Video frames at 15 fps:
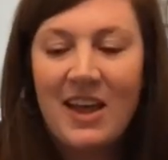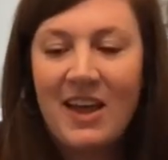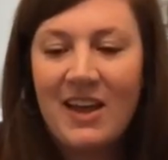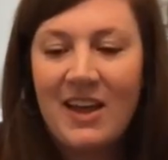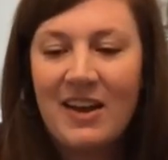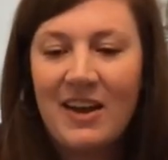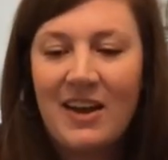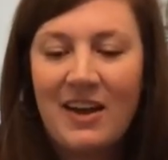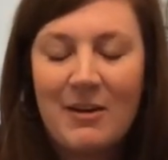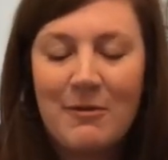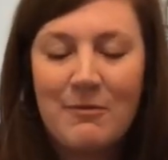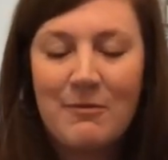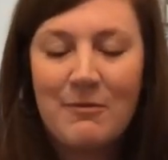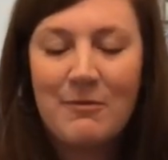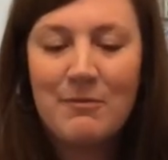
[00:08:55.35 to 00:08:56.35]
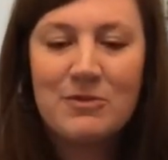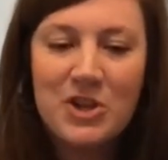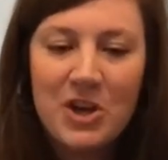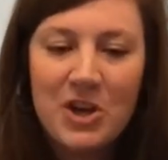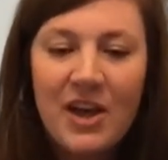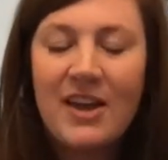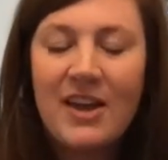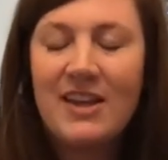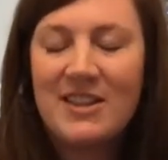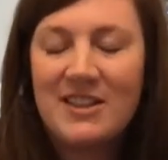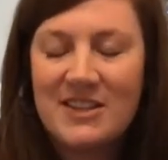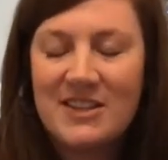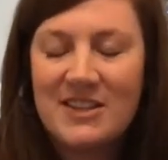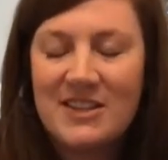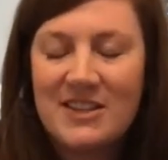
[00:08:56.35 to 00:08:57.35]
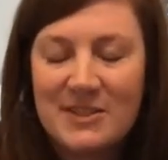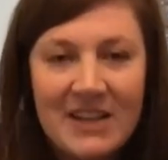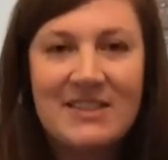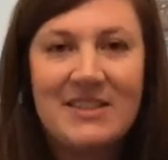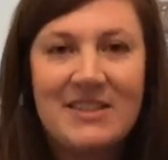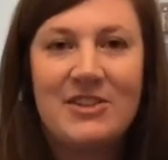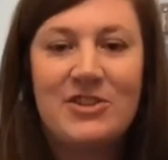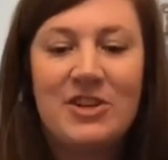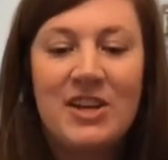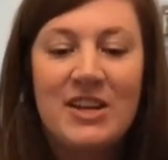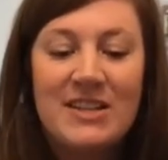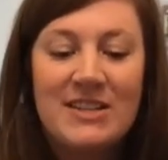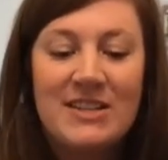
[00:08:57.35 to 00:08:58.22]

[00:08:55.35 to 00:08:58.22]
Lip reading: And John in this passage